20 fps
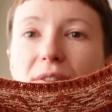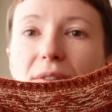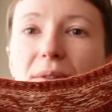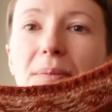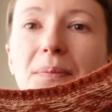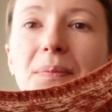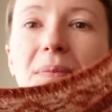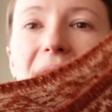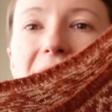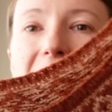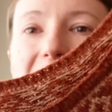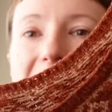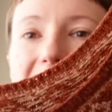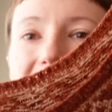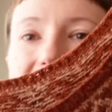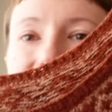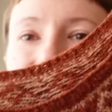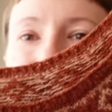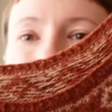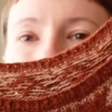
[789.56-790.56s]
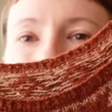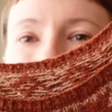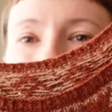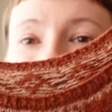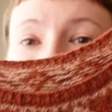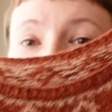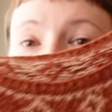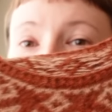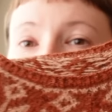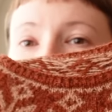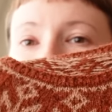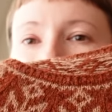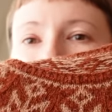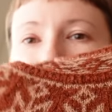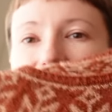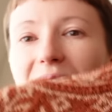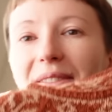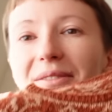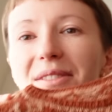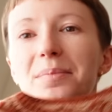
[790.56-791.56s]
you. There's
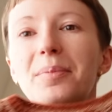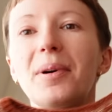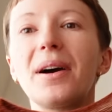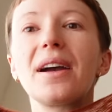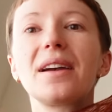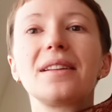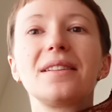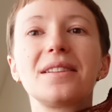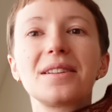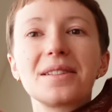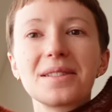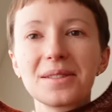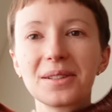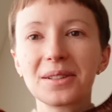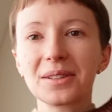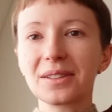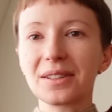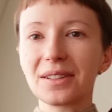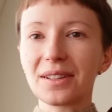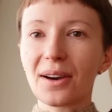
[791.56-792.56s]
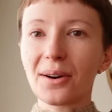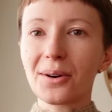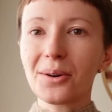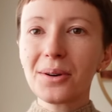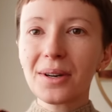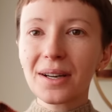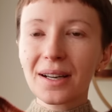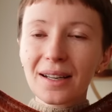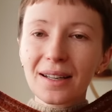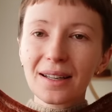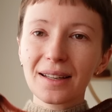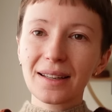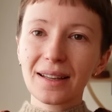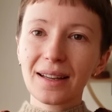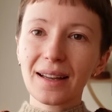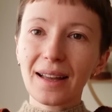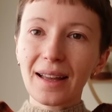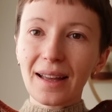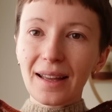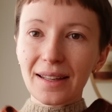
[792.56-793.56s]
lots of spiders on the yoke,
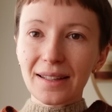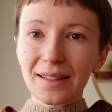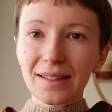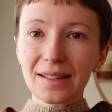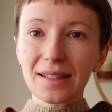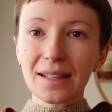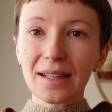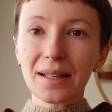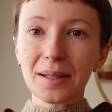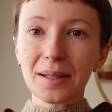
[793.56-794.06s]
and